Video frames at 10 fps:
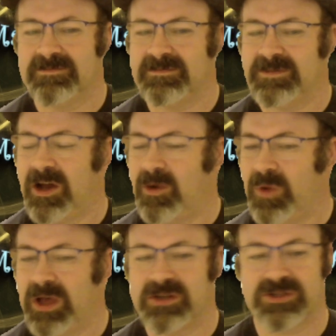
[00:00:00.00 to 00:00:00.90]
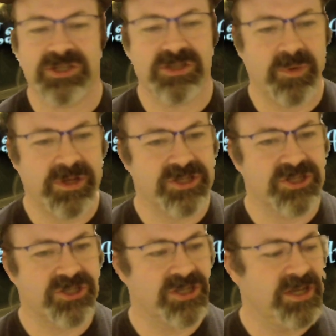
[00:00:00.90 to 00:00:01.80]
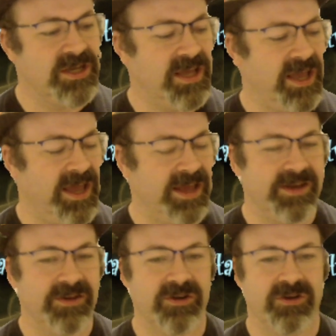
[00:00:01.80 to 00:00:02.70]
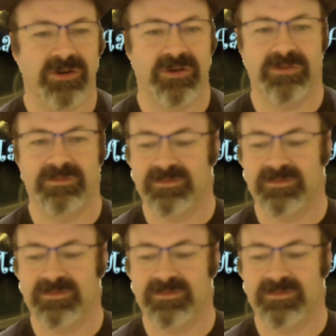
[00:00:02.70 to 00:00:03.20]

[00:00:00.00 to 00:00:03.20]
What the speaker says: not well. She twitched and her